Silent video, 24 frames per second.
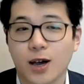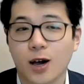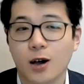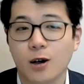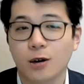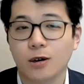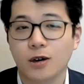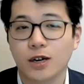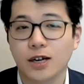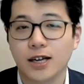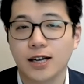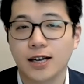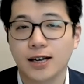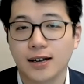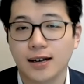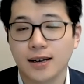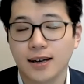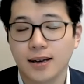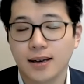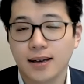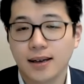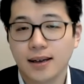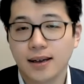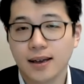of Calgary.
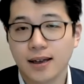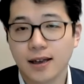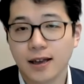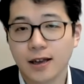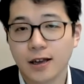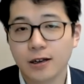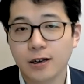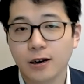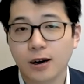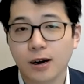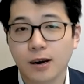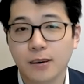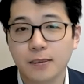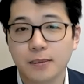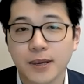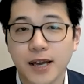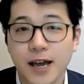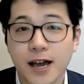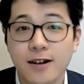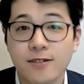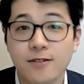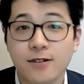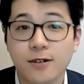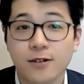And on
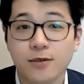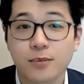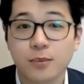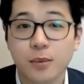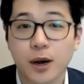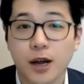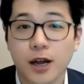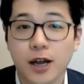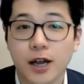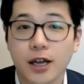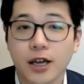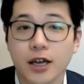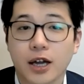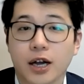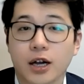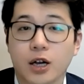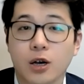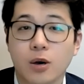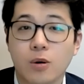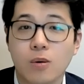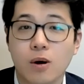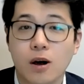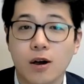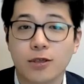behalf of my
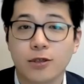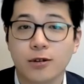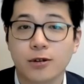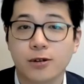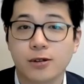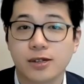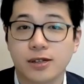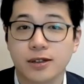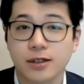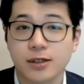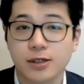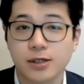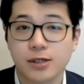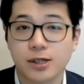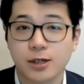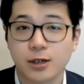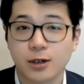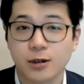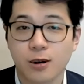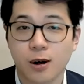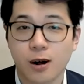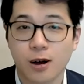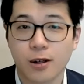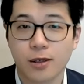co-authors and the
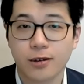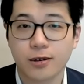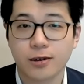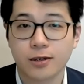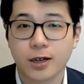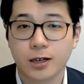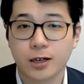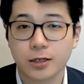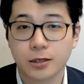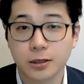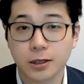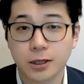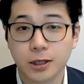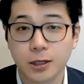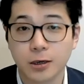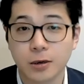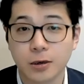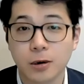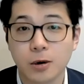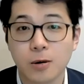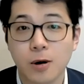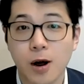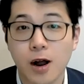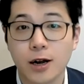senior author, Dr.
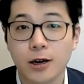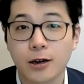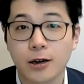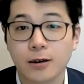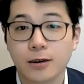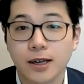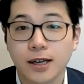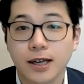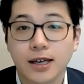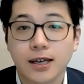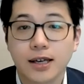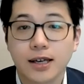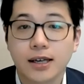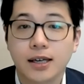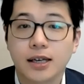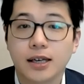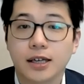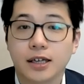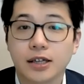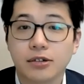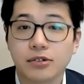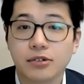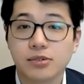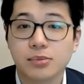Iko Hirano,
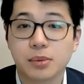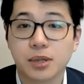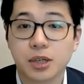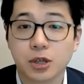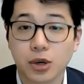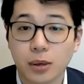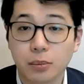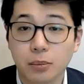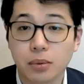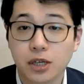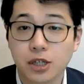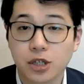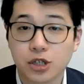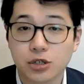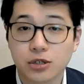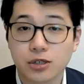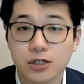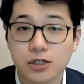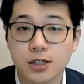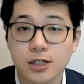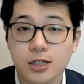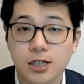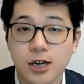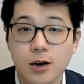it gives me great
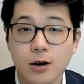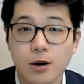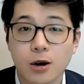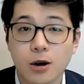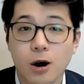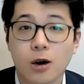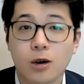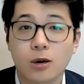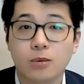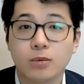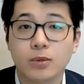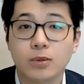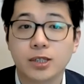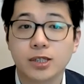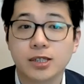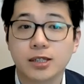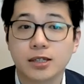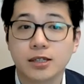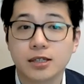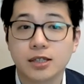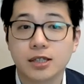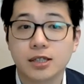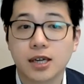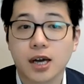pleasure to share our
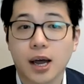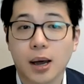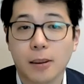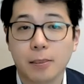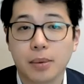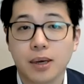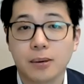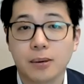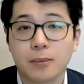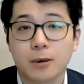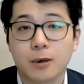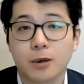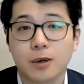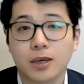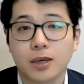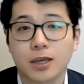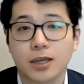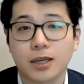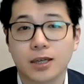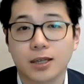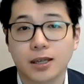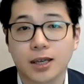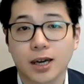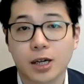recent paper
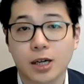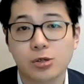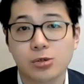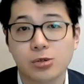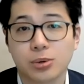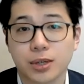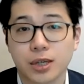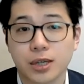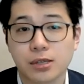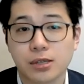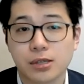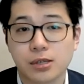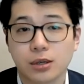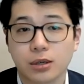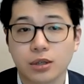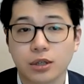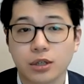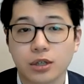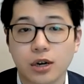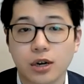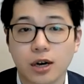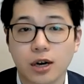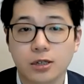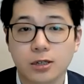in gastrointestinal
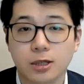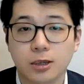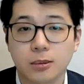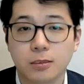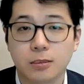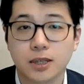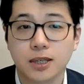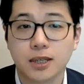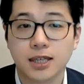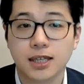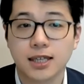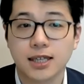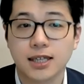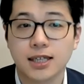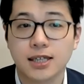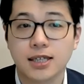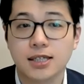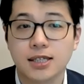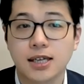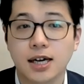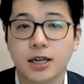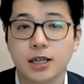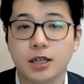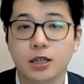endoscopy
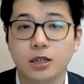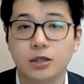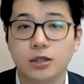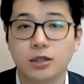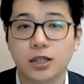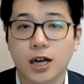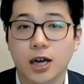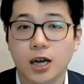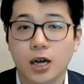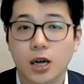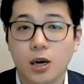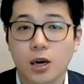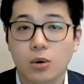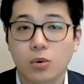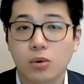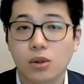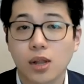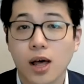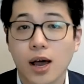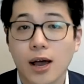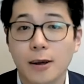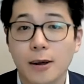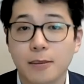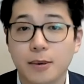entitled
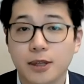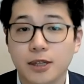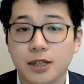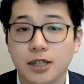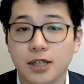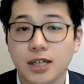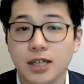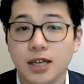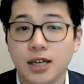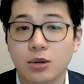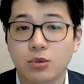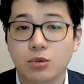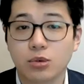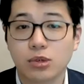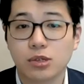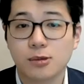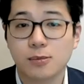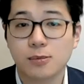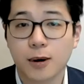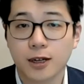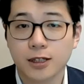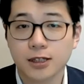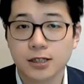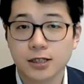Reliability and
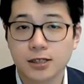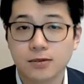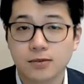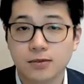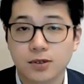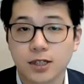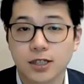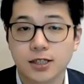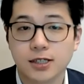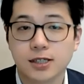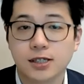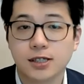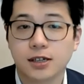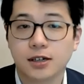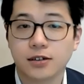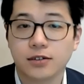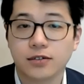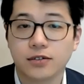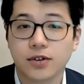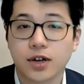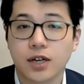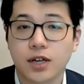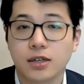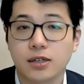Responsiveness
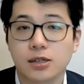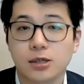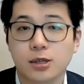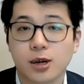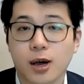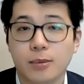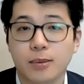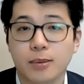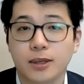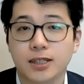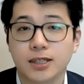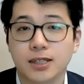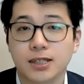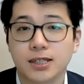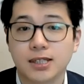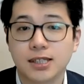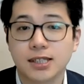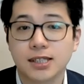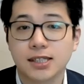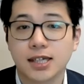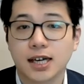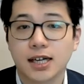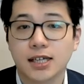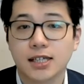of Endoscopic
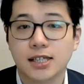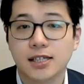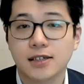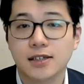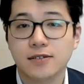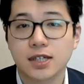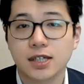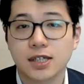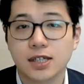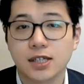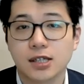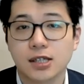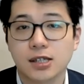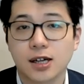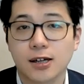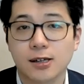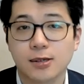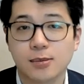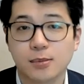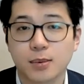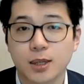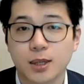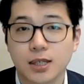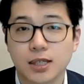Disease Activity
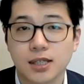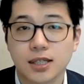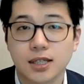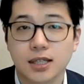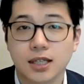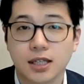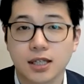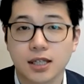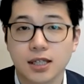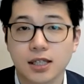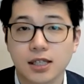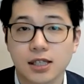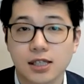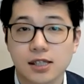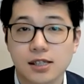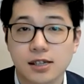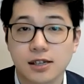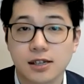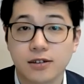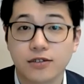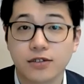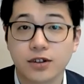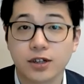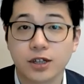Assessment in
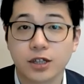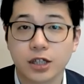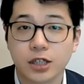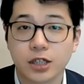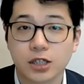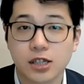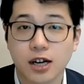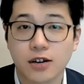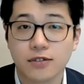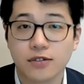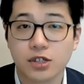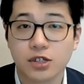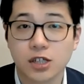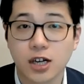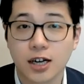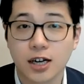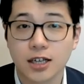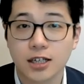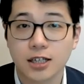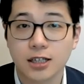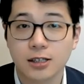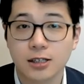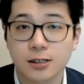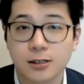Eosinophilic
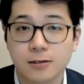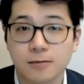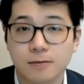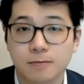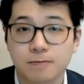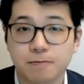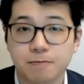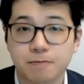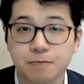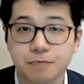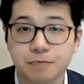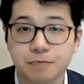Esophagitis.